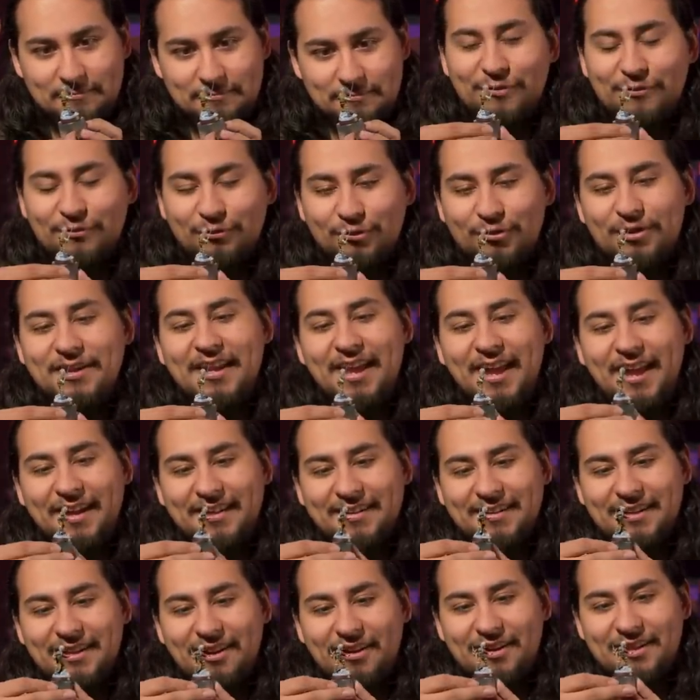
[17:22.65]
The
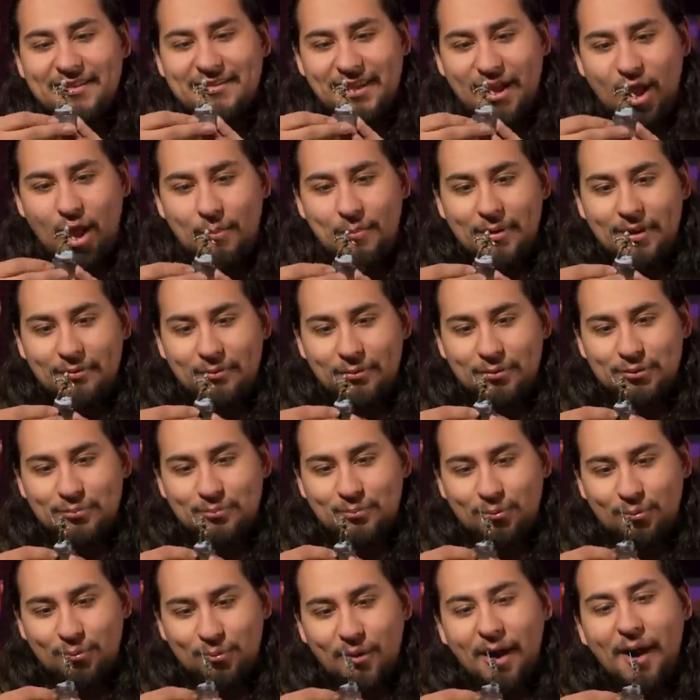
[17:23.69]
freehanding on his helmet was
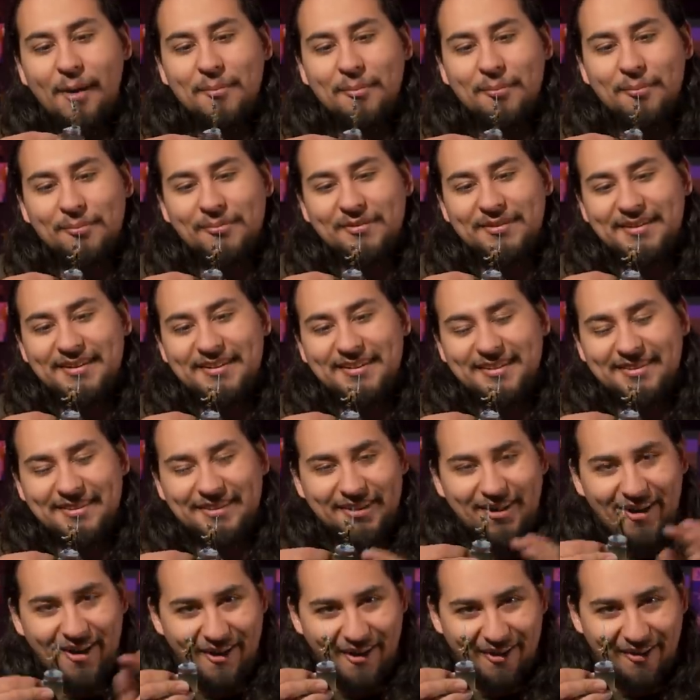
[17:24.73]
probably
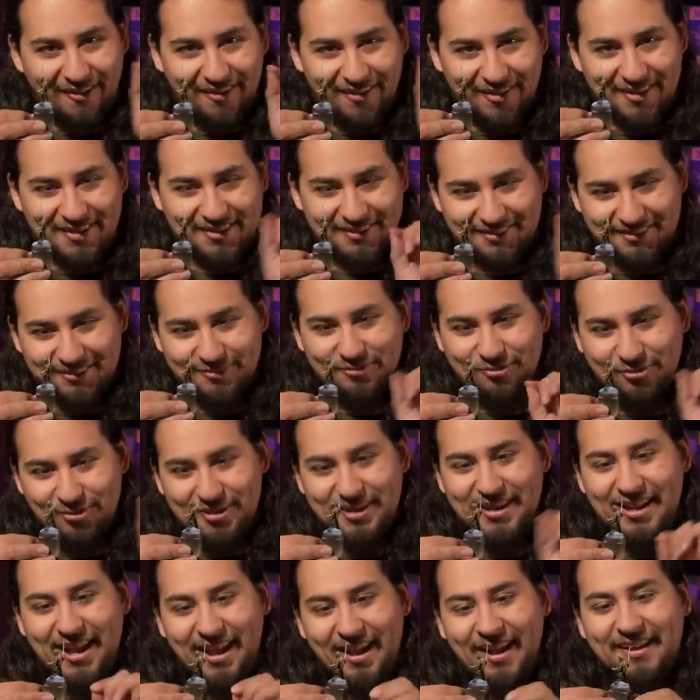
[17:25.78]
the hardest
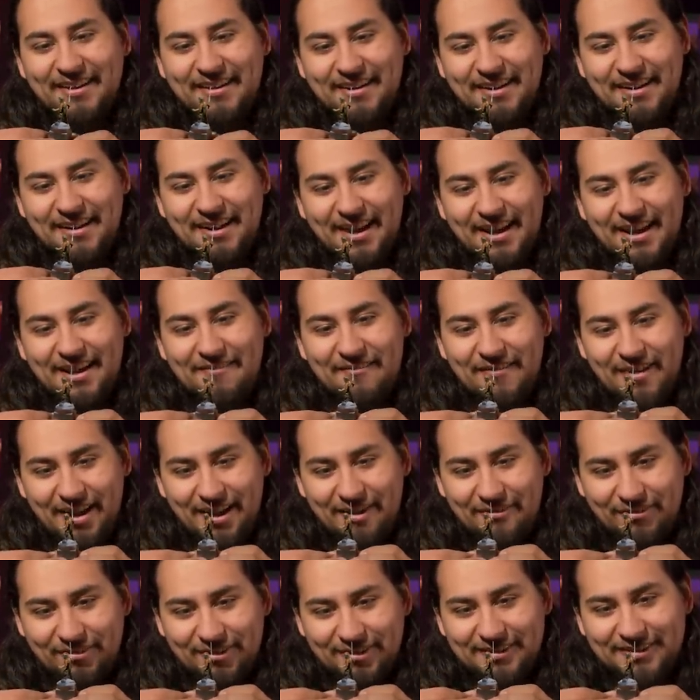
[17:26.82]
freehanding I have
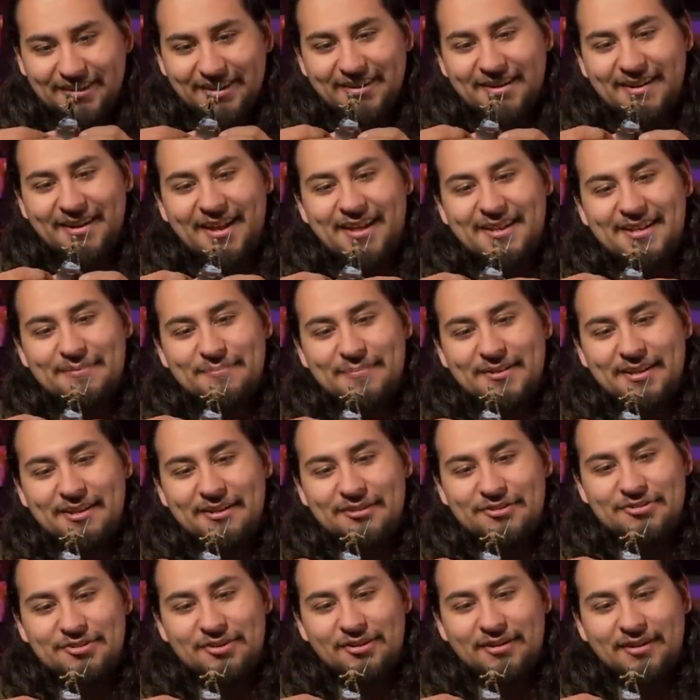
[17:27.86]
ever done on any
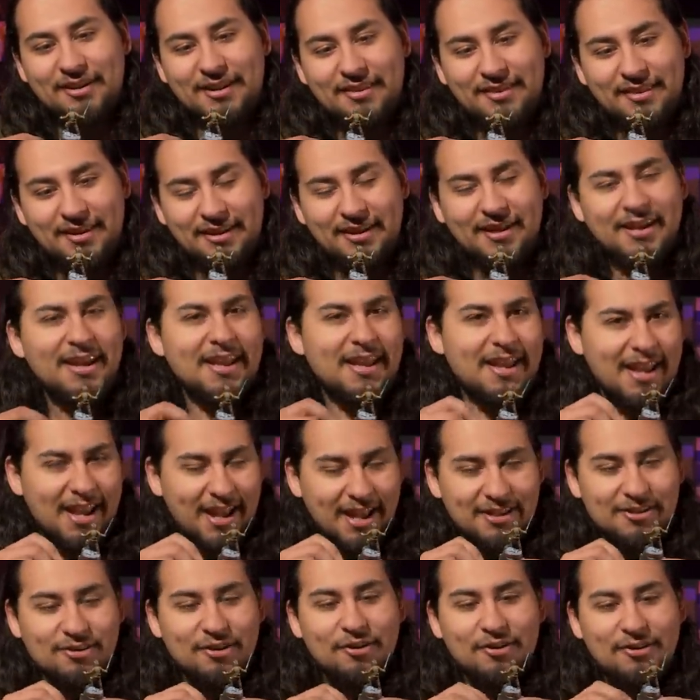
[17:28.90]
miniature, and I think
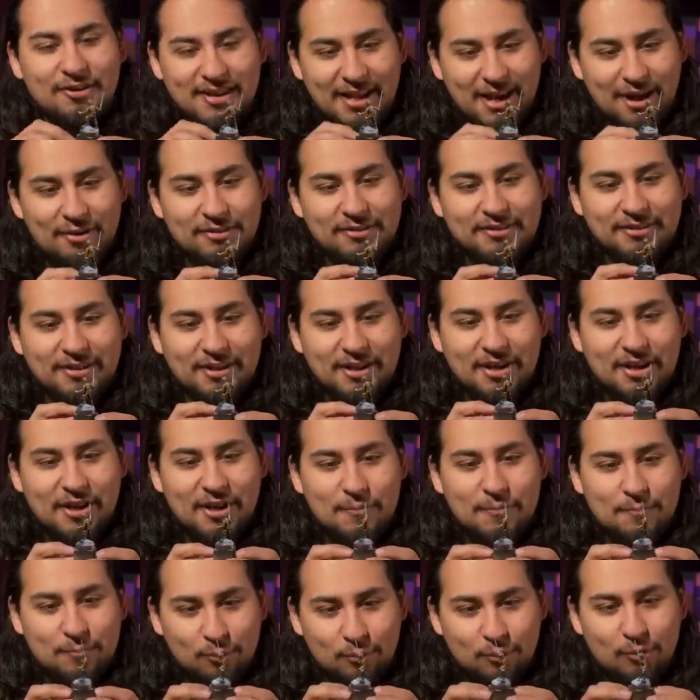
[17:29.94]
it turned out
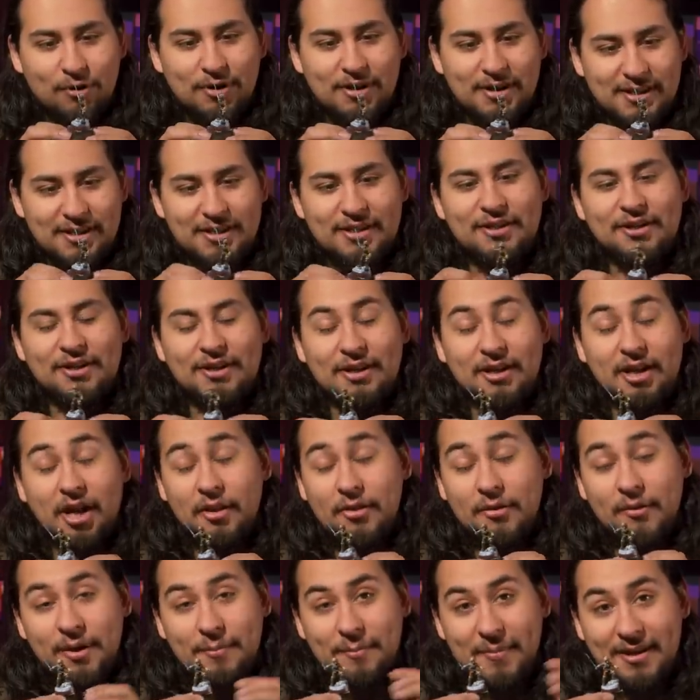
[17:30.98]
pretty good,
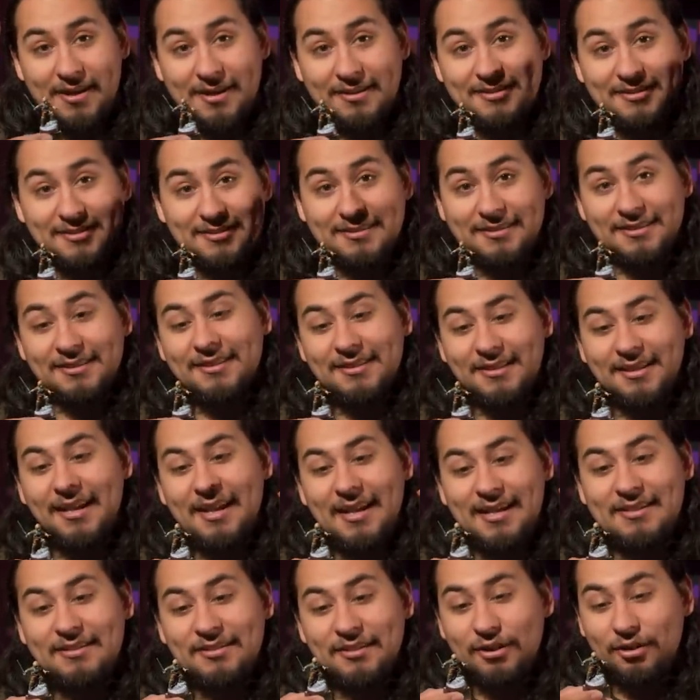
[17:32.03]
although I made a
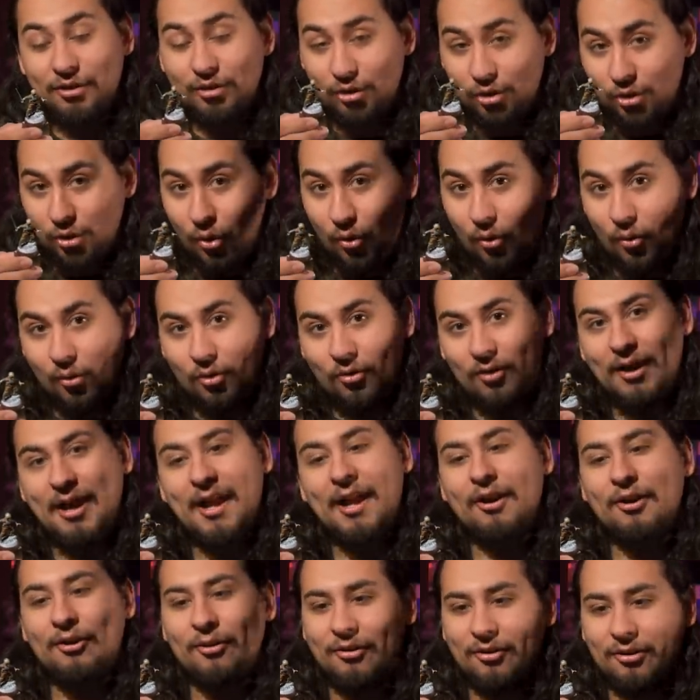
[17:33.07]
slight lower
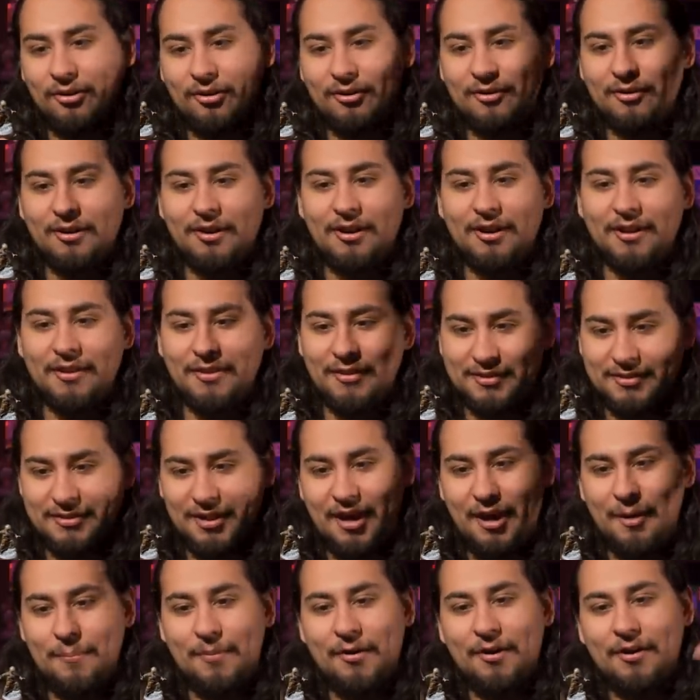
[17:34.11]
error on the
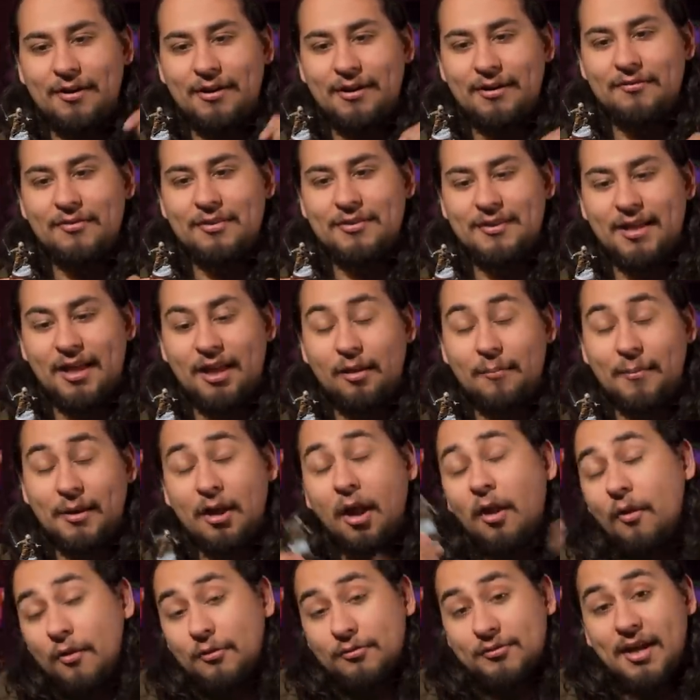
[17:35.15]
top part of his helmet.
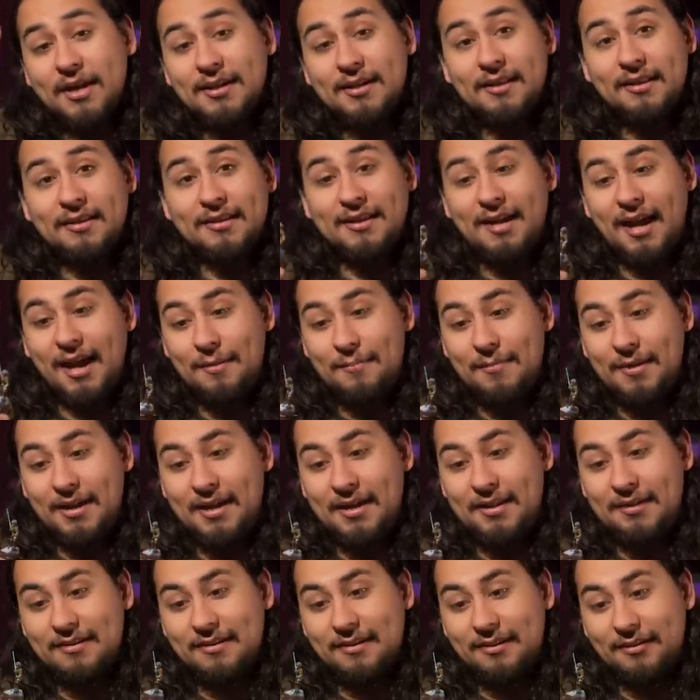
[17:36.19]
Although technically I
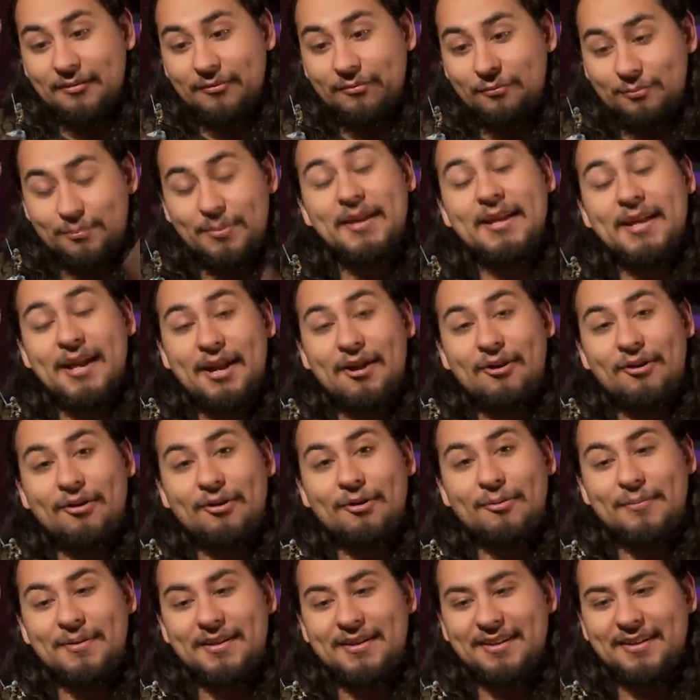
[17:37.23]
made a big
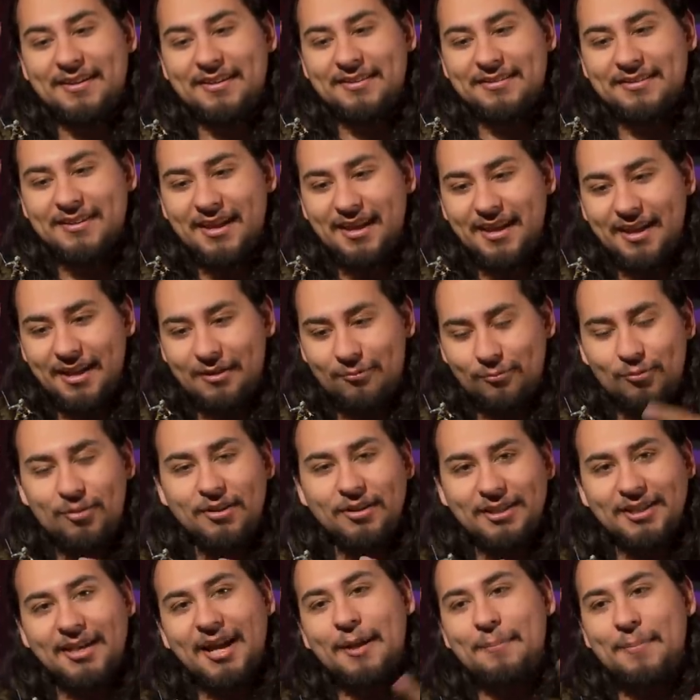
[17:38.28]
error because
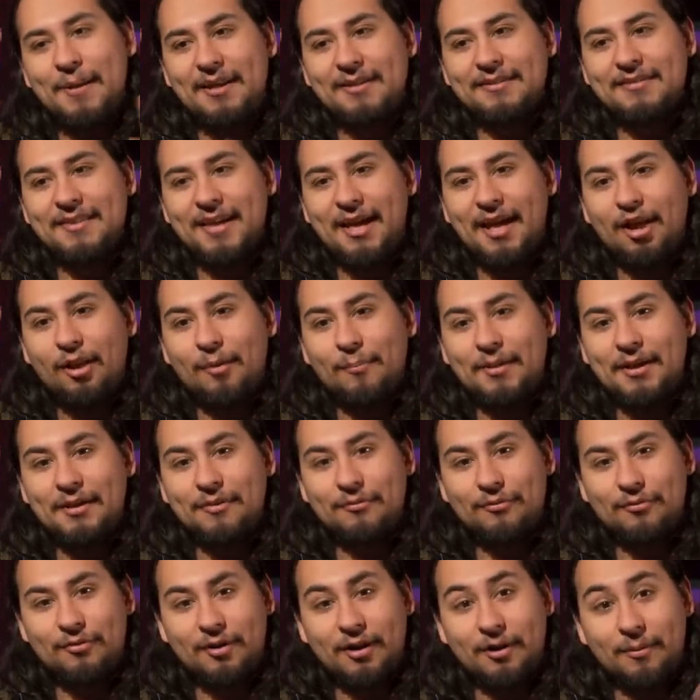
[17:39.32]
really I painted the
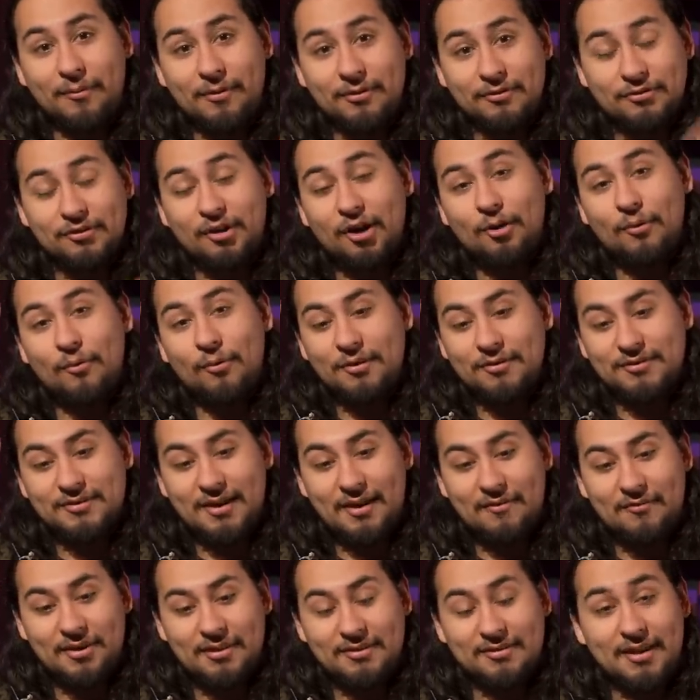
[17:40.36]
helmet from Star Wars
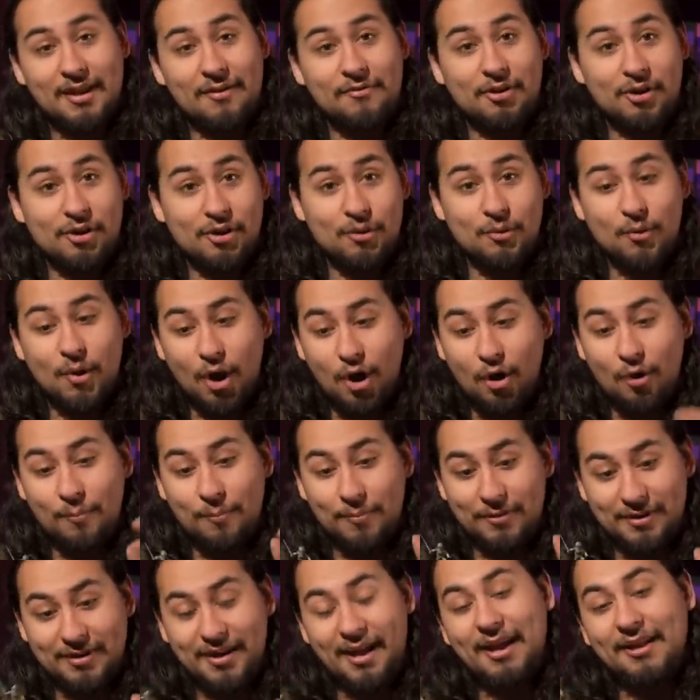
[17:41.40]
77 A New
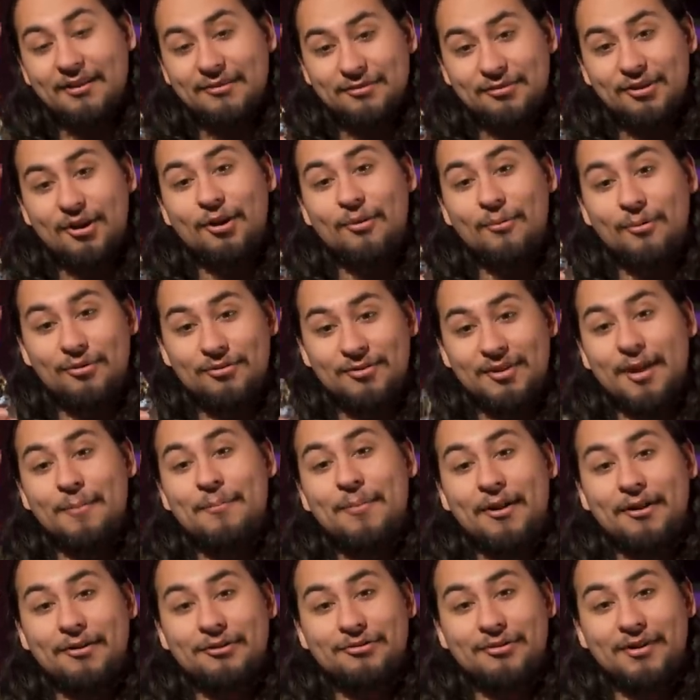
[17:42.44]
Hope, not Star Wars The
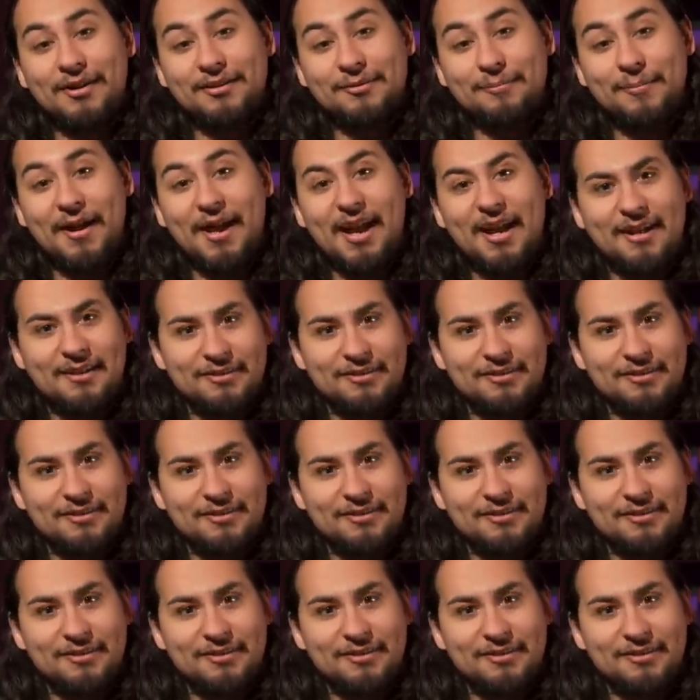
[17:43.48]
Empire Strikes Back.